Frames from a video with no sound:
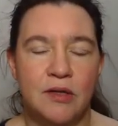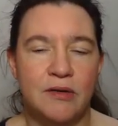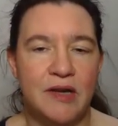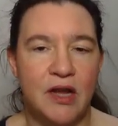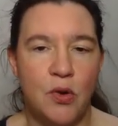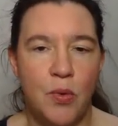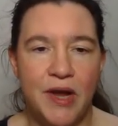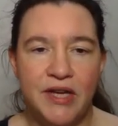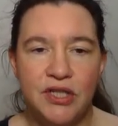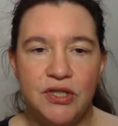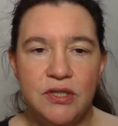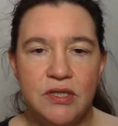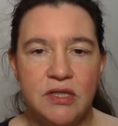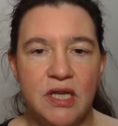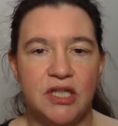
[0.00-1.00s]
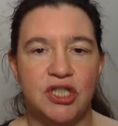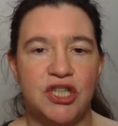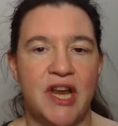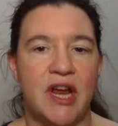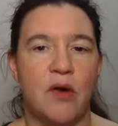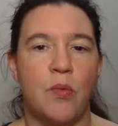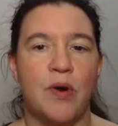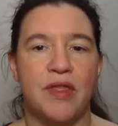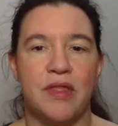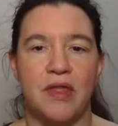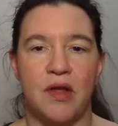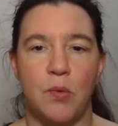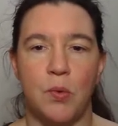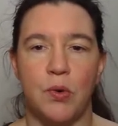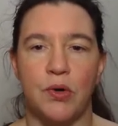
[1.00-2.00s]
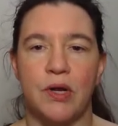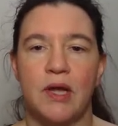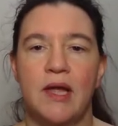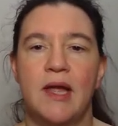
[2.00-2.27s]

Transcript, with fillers: equations that check whether they work.